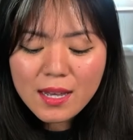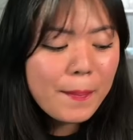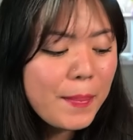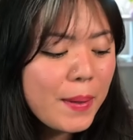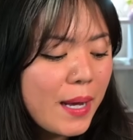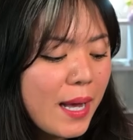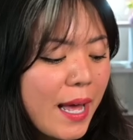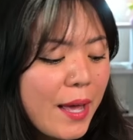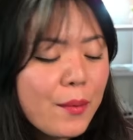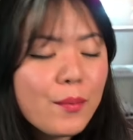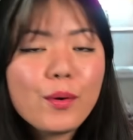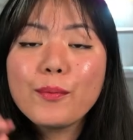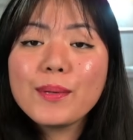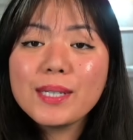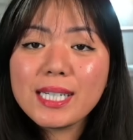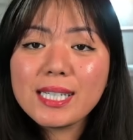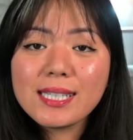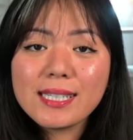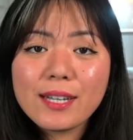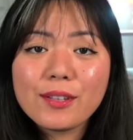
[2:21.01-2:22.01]
but I will be
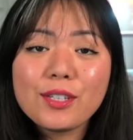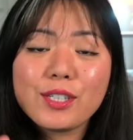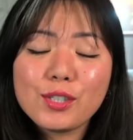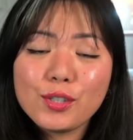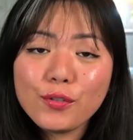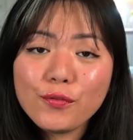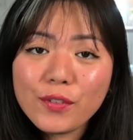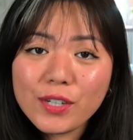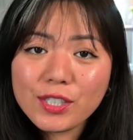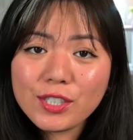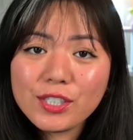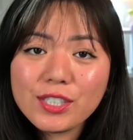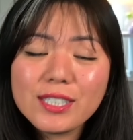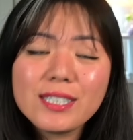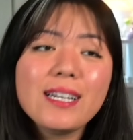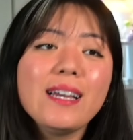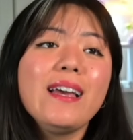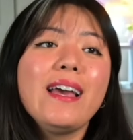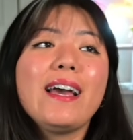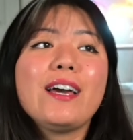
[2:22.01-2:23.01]
testing out these new
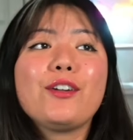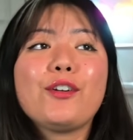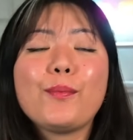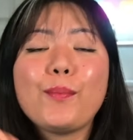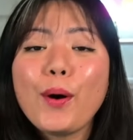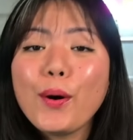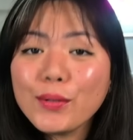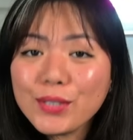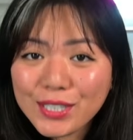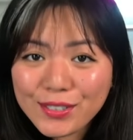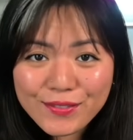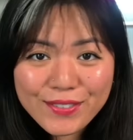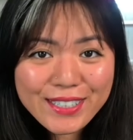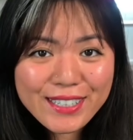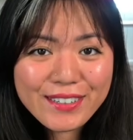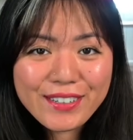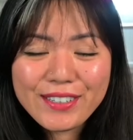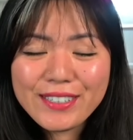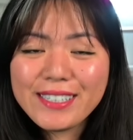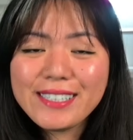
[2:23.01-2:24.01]
features and I'll post a
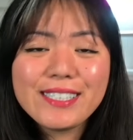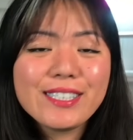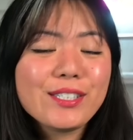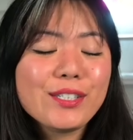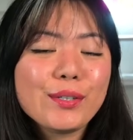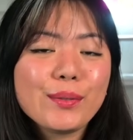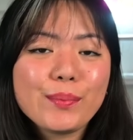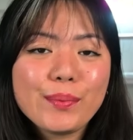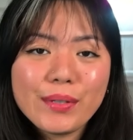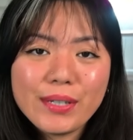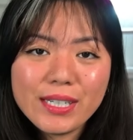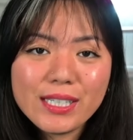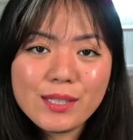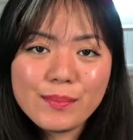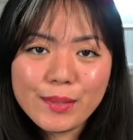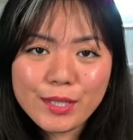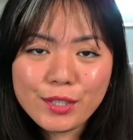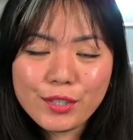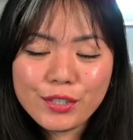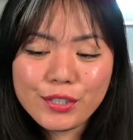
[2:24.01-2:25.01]
video on it, so please
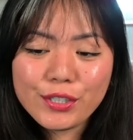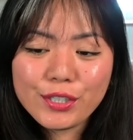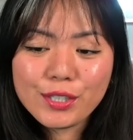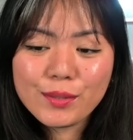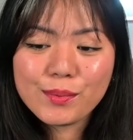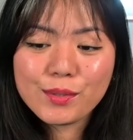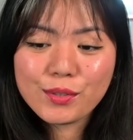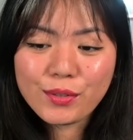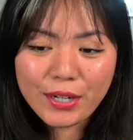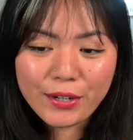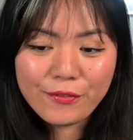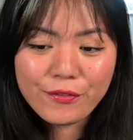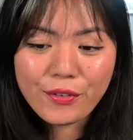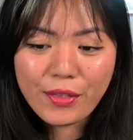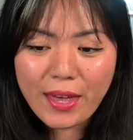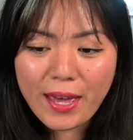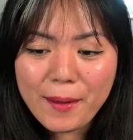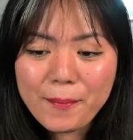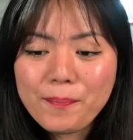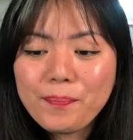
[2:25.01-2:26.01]
make sure you're subscribed for
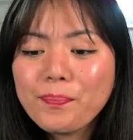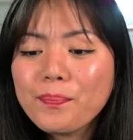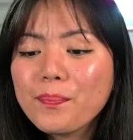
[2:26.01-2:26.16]
that.